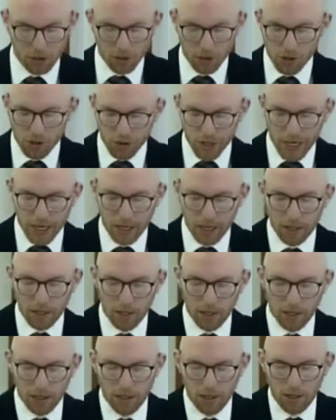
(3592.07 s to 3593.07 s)
surgery,
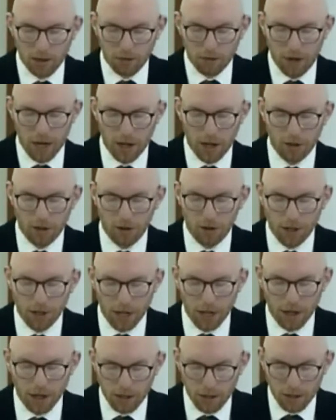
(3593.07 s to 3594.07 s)
Father,
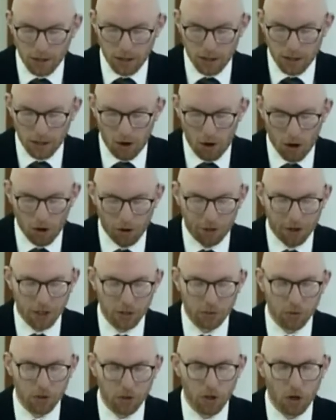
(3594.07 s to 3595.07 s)
that all
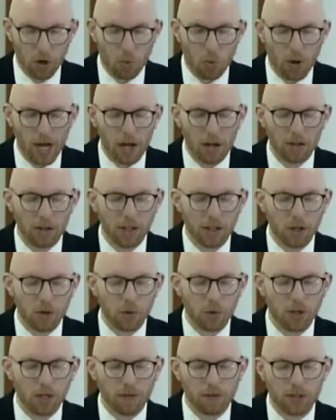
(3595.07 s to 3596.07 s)
things would go well, that
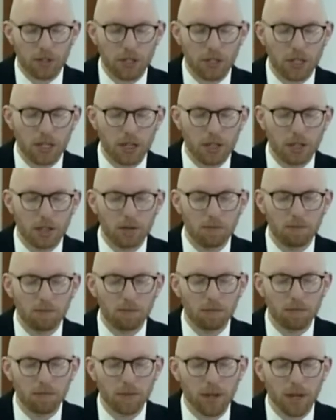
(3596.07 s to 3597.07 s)
you'd give
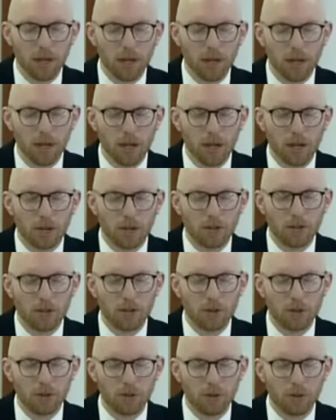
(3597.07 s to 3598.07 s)
skill uh,
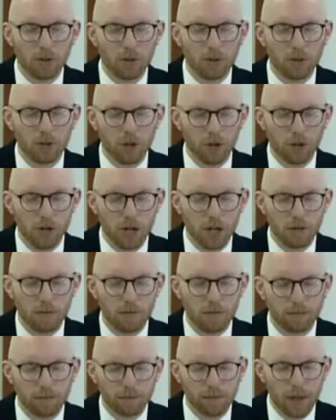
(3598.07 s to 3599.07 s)
to the
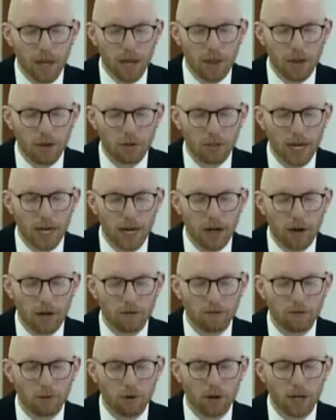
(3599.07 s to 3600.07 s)
surgeon and those
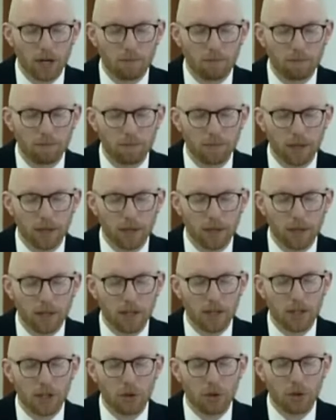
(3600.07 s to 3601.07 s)
caring for him.
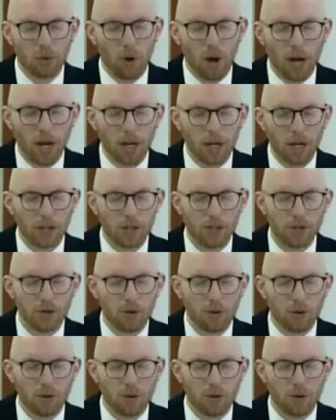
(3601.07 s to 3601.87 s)
You'd quiet his